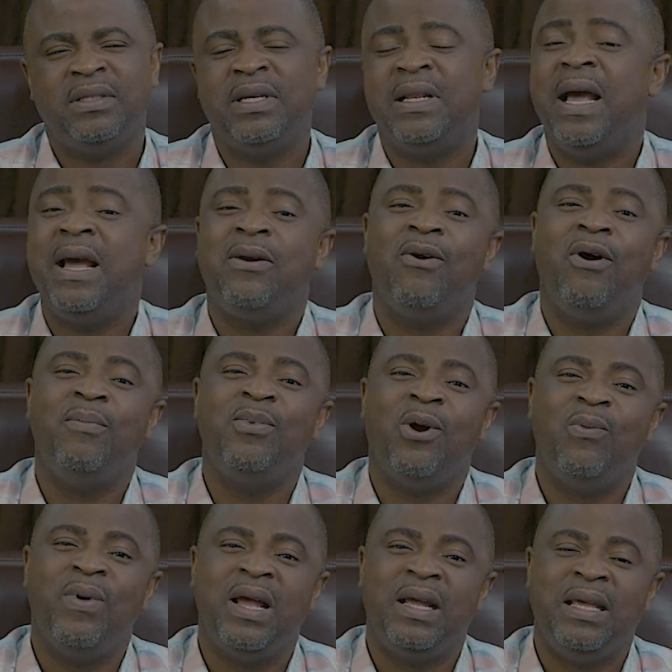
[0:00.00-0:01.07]
Till I come
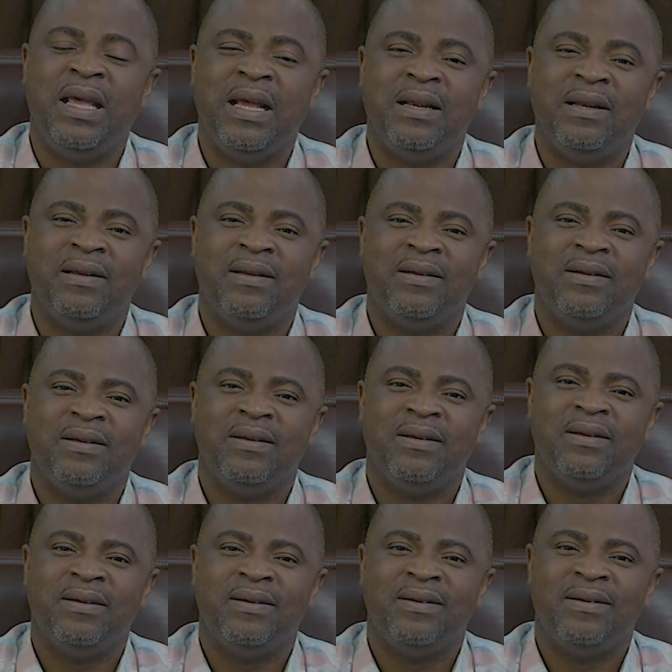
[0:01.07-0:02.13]
your way again
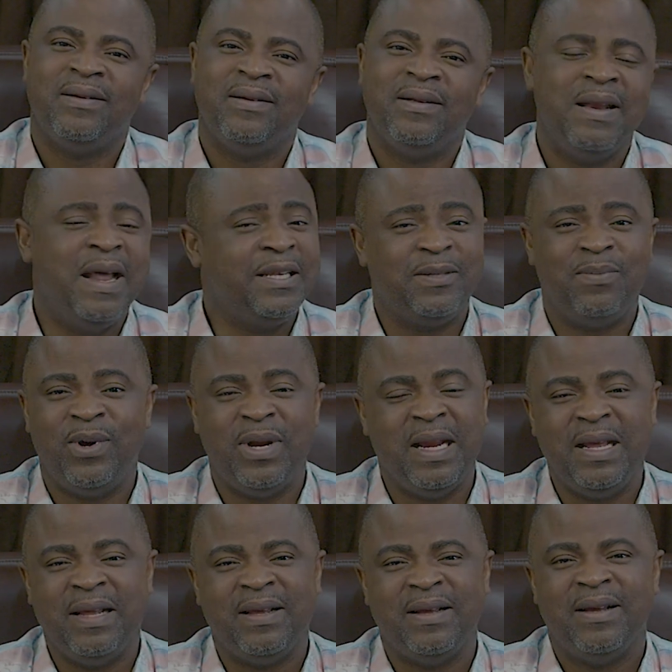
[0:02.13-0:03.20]
next
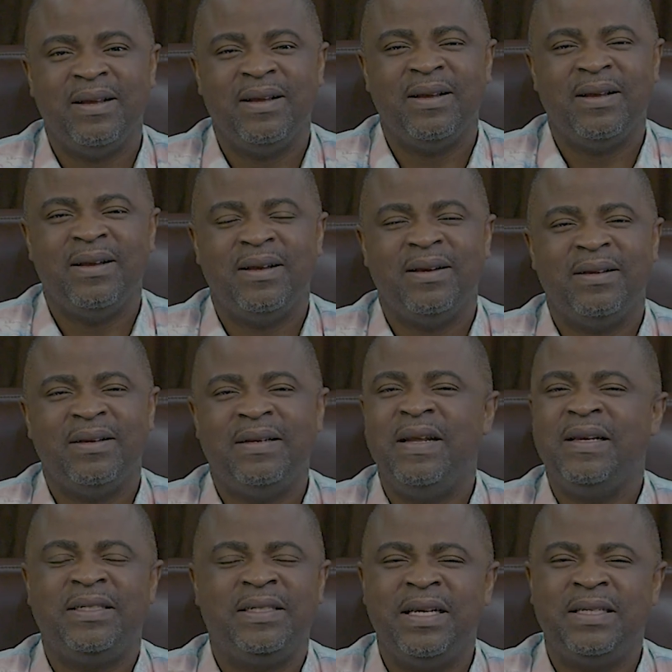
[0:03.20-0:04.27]
Monday,
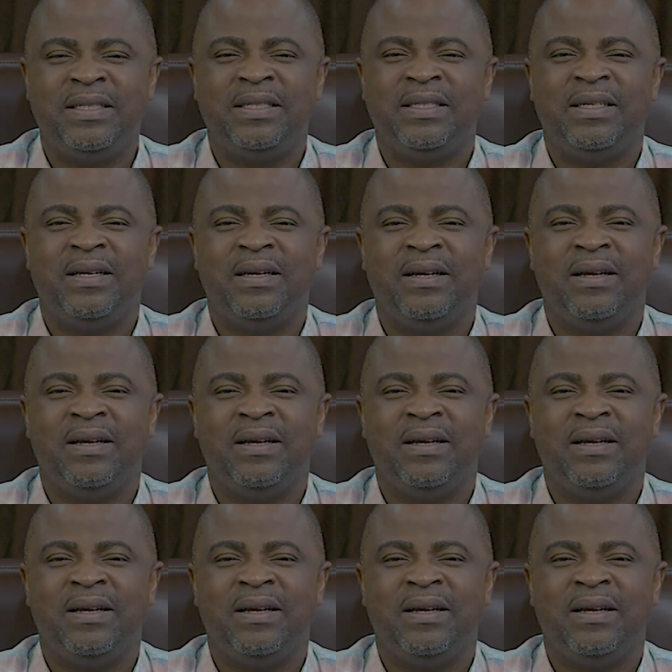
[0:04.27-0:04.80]
this is